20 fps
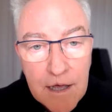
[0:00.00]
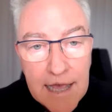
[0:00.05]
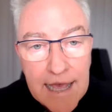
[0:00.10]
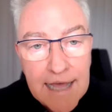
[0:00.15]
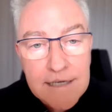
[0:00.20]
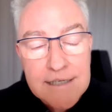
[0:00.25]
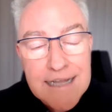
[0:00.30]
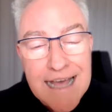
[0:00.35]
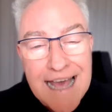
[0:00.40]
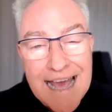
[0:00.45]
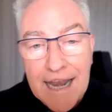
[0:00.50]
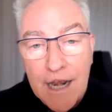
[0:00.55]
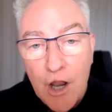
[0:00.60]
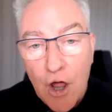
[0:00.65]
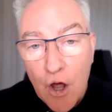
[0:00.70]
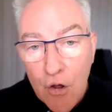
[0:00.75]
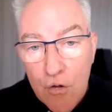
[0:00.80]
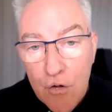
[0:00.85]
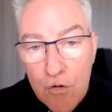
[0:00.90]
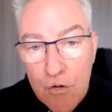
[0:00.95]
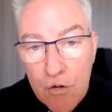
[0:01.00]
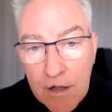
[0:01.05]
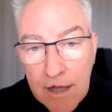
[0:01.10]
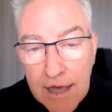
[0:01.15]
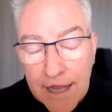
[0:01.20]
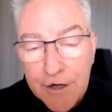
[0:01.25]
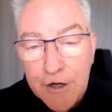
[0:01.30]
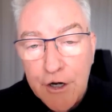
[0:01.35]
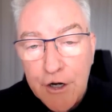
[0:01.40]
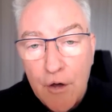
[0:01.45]
at
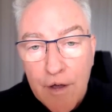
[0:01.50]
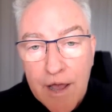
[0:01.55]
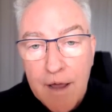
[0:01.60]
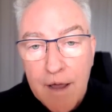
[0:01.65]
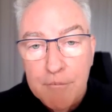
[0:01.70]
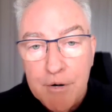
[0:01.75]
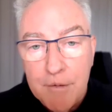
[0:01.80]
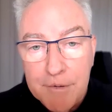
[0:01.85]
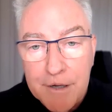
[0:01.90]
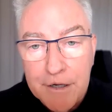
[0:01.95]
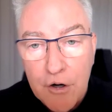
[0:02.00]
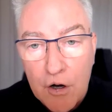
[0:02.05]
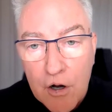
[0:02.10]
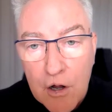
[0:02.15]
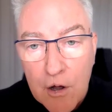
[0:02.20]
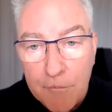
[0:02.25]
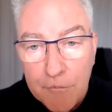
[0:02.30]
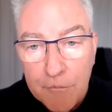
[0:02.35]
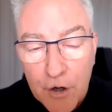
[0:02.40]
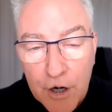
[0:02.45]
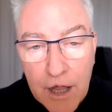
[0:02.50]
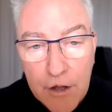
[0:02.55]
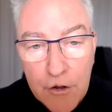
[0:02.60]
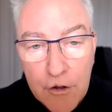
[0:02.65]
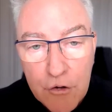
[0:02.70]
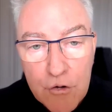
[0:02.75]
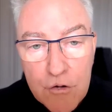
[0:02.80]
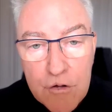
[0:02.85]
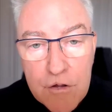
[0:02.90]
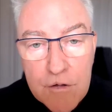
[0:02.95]

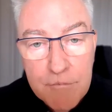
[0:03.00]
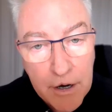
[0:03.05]
hello@knowhowproperty.com.au